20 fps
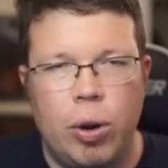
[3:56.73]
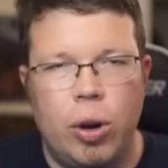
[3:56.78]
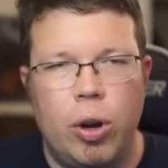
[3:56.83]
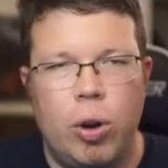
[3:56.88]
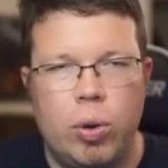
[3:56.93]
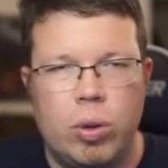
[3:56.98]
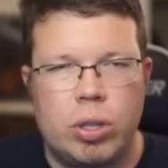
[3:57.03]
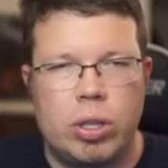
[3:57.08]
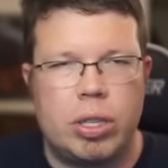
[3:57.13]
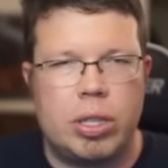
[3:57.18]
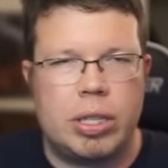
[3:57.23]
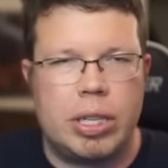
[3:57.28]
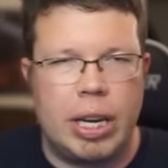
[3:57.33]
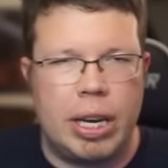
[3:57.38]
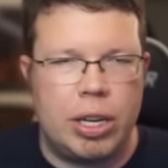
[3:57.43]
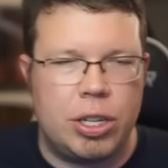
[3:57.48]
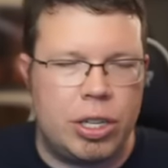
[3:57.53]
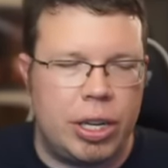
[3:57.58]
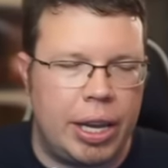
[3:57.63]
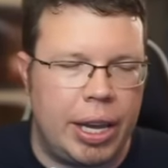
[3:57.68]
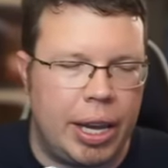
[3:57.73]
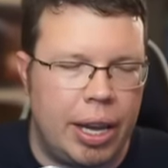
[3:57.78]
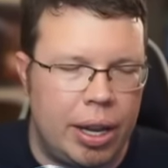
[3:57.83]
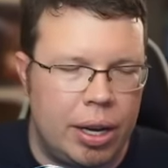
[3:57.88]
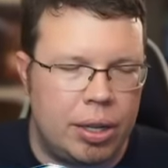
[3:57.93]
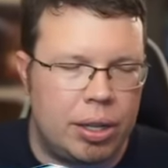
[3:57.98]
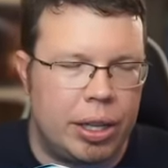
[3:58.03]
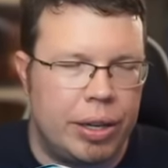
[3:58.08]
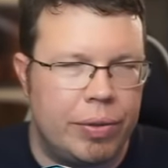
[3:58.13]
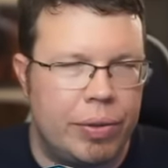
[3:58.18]
Who's to say she
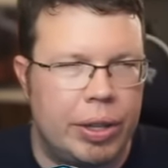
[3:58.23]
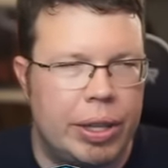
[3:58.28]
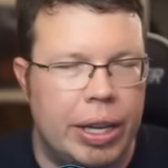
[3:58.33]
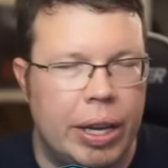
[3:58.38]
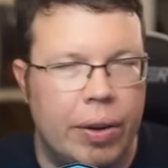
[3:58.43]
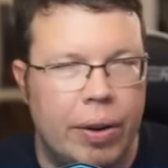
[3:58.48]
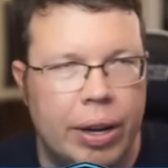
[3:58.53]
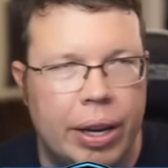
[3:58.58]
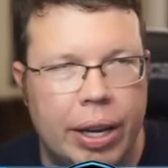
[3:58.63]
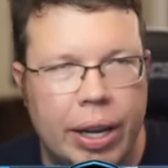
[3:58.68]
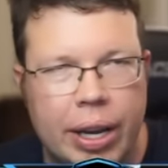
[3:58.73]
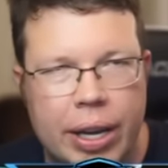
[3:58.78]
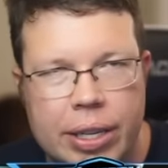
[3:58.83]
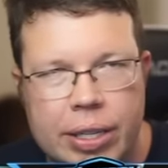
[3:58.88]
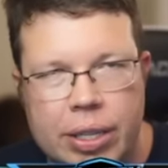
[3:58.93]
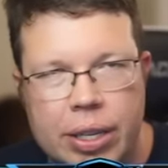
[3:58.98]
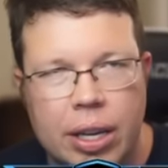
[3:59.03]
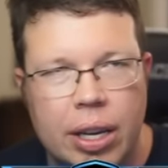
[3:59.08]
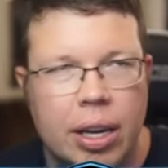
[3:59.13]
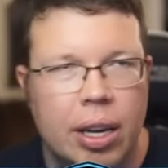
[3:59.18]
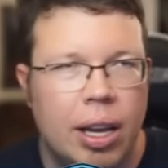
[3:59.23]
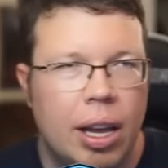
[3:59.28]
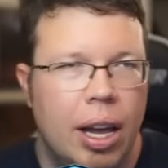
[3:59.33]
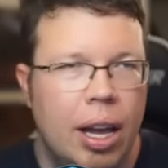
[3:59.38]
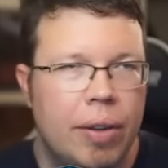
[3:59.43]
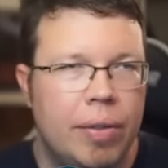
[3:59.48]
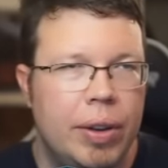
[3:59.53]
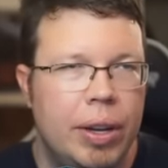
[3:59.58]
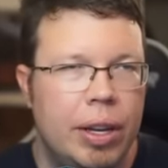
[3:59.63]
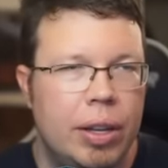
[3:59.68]
can't live without it, guys?
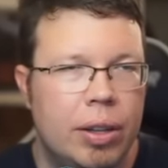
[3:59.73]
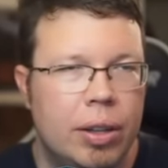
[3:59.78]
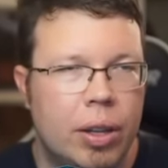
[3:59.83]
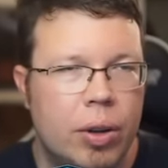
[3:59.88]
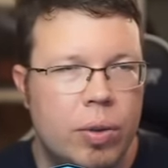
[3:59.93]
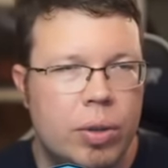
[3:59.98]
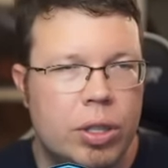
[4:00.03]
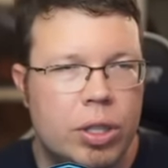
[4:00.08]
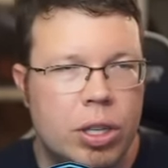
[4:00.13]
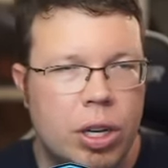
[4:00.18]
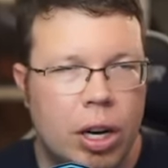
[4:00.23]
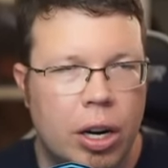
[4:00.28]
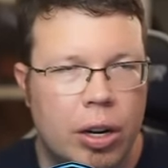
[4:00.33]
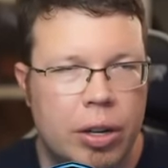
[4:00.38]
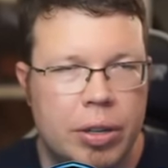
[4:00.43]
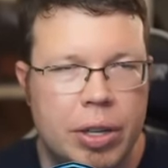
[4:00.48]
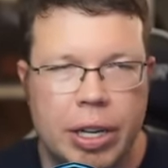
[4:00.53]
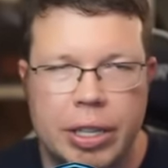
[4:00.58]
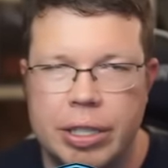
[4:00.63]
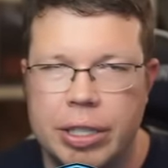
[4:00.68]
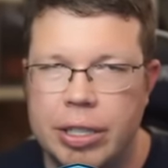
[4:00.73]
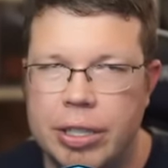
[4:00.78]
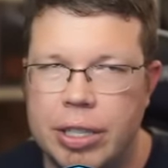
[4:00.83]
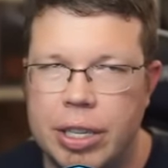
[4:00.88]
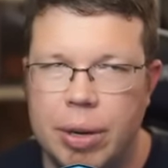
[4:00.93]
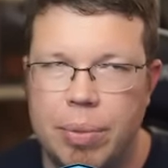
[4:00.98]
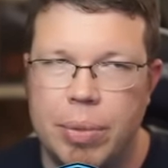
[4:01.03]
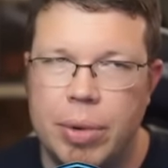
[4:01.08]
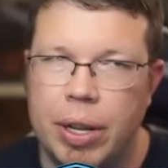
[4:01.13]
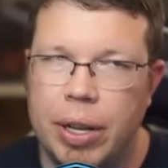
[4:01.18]
I mean, Lone Star doesn't
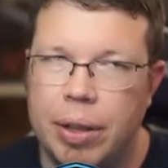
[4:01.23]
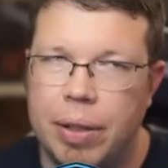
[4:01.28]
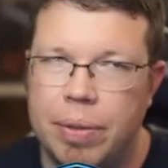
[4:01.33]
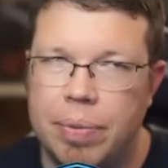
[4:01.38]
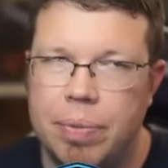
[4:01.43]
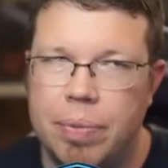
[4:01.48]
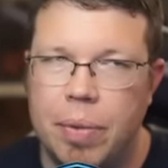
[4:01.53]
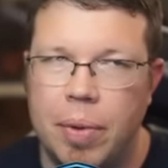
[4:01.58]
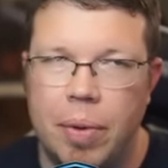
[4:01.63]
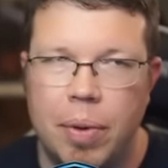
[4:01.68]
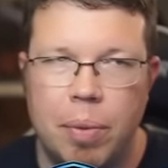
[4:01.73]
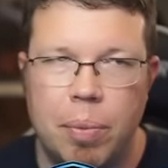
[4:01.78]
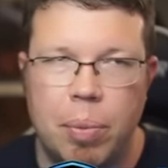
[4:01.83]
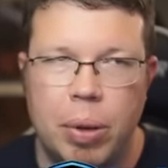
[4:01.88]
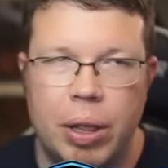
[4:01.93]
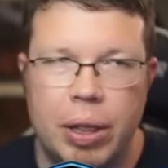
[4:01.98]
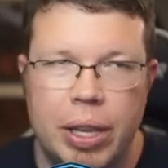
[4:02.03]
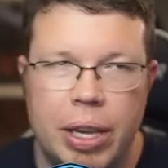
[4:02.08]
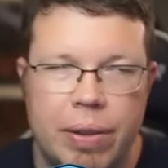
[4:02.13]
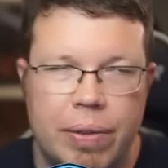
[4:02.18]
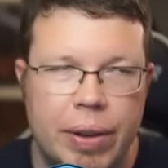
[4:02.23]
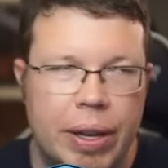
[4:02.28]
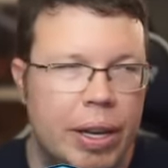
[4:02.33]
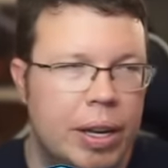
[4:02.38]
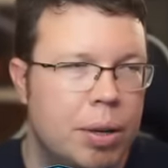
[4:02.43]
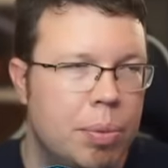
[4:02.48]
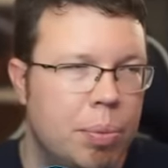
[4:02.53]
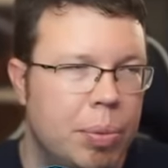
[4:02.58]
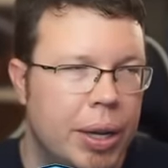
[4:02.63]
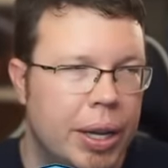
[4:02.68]
seem to believe
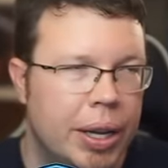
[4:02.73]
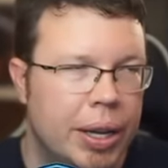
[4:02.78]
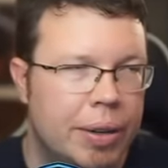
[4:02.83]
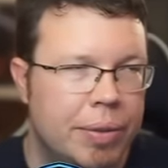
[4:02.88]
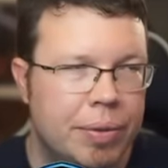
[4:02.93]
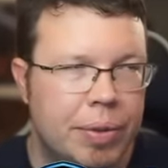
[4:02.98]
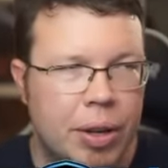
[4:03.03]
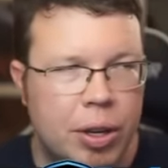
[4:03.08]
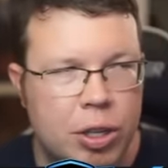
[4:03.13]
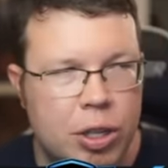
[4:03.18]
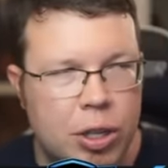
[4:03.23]
it, but